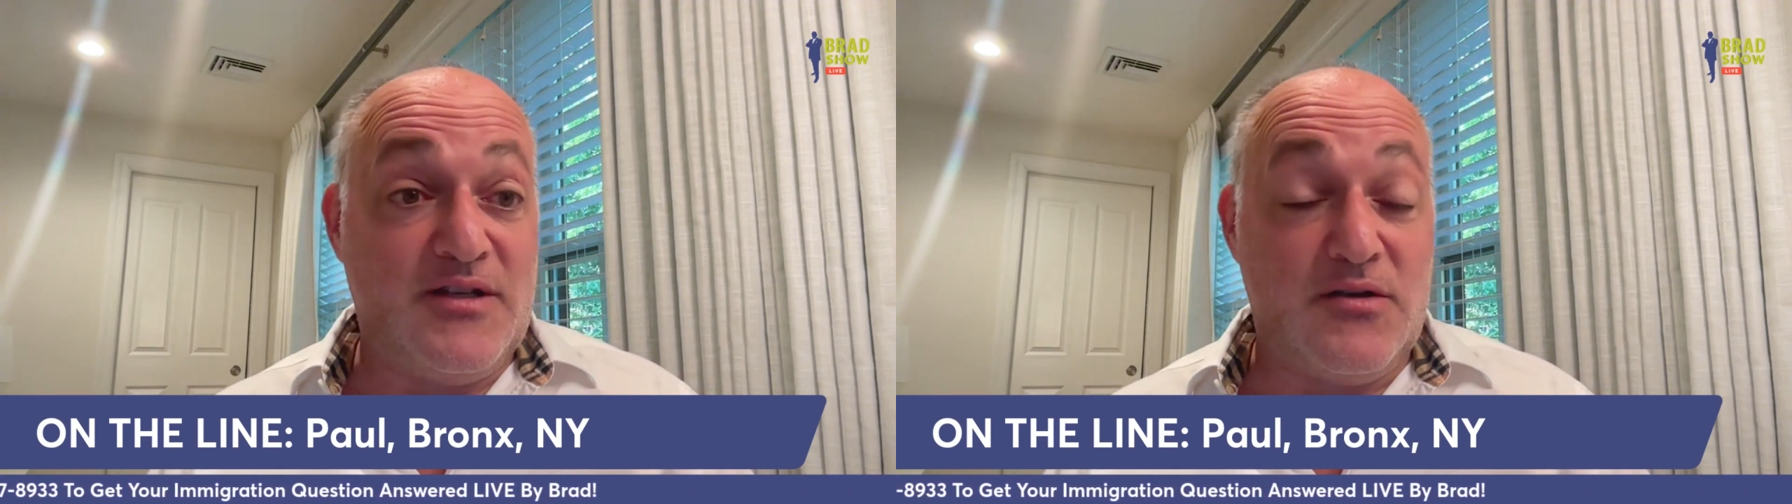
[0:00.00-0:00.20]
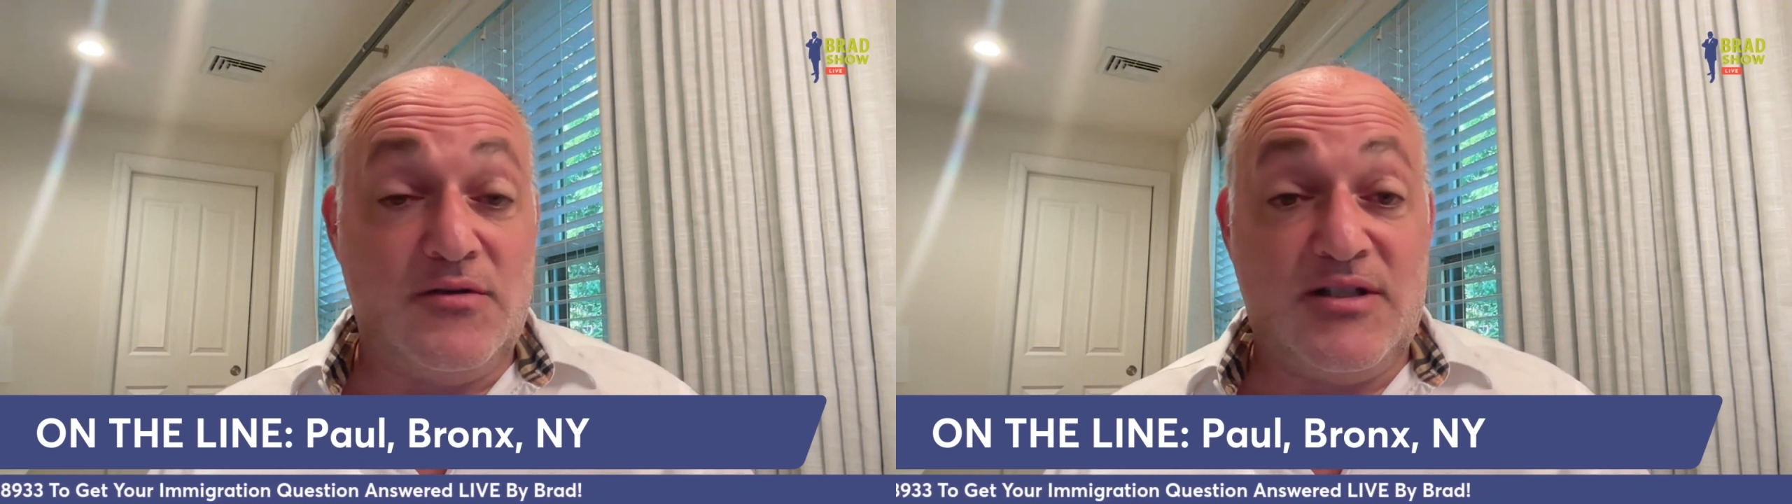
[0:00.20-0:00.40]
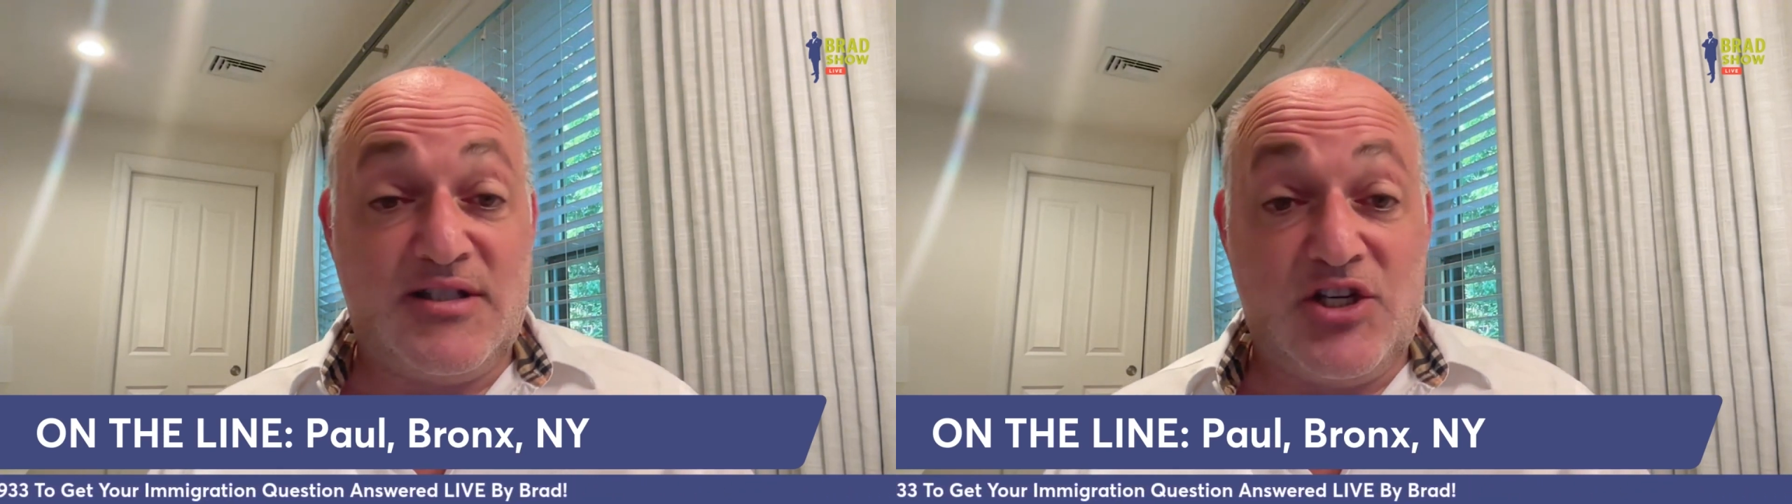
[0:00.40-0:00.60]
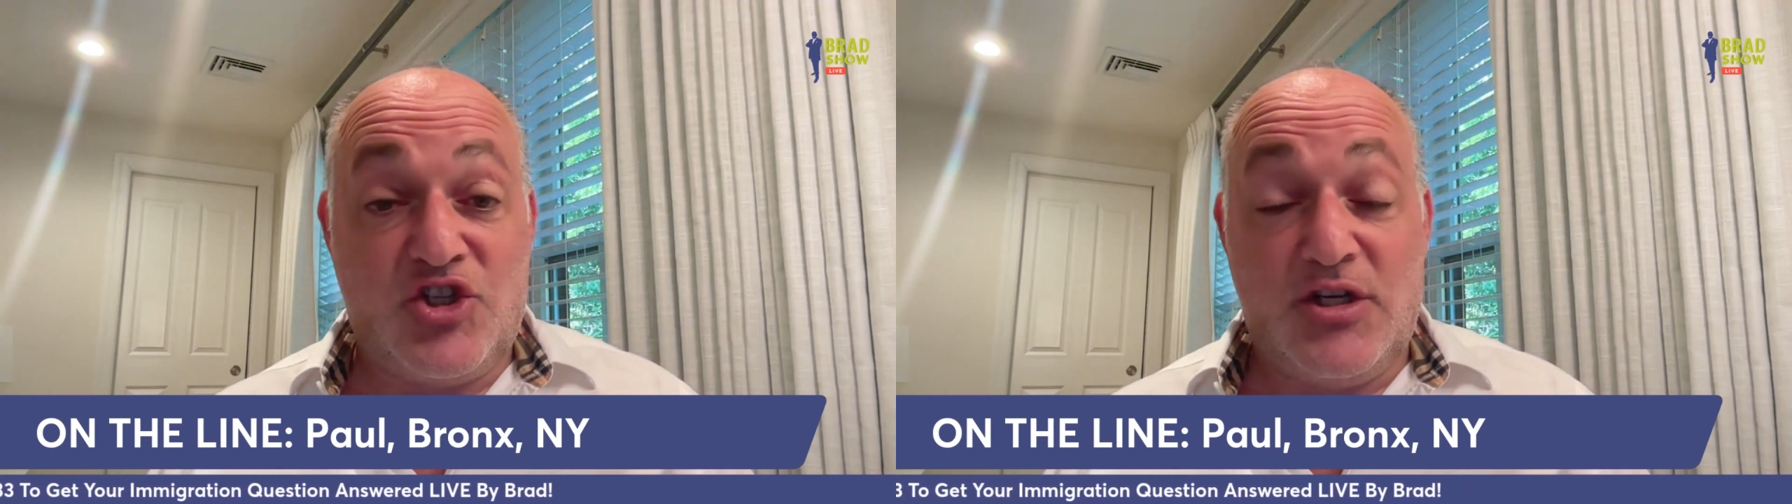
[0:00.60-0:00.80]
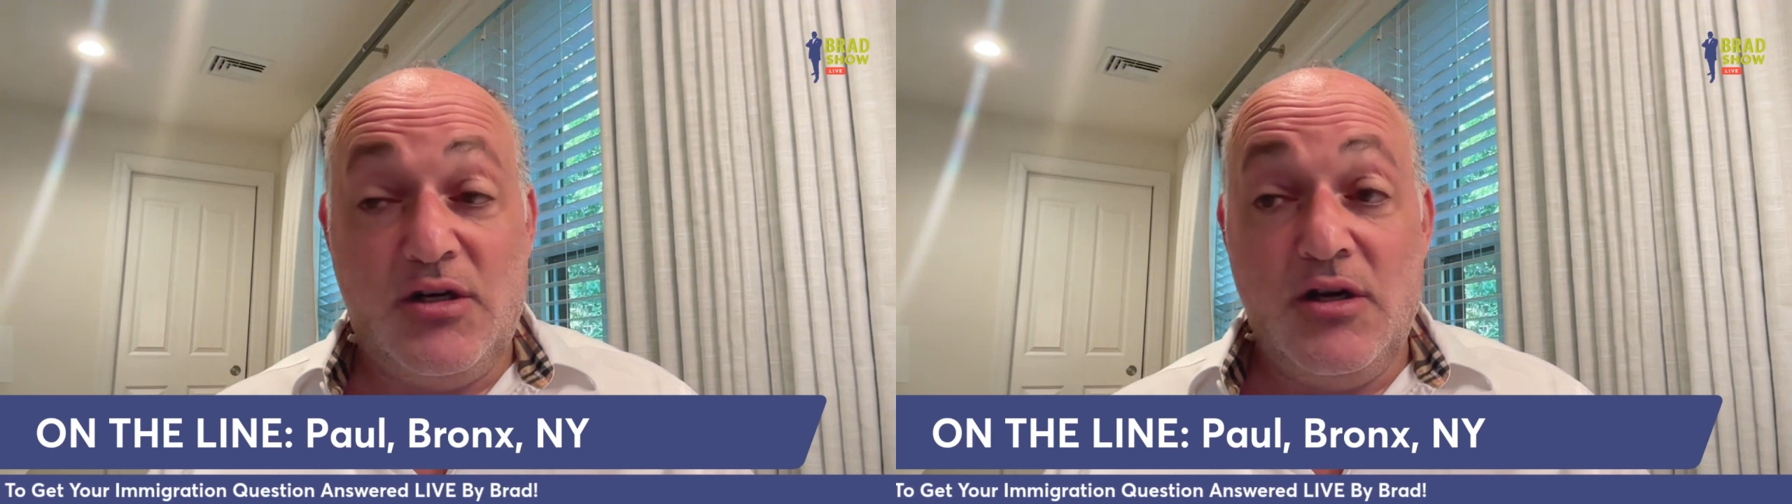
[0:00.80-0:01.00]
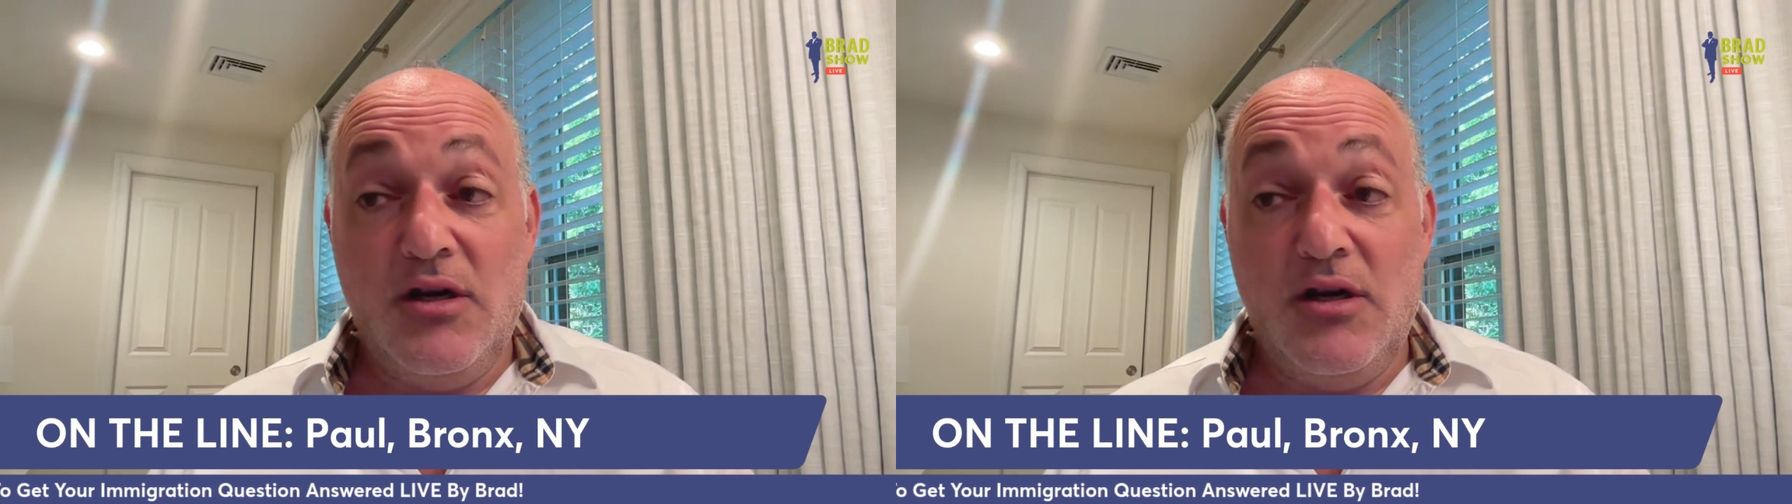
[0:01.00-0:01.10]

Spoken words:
there's no decision.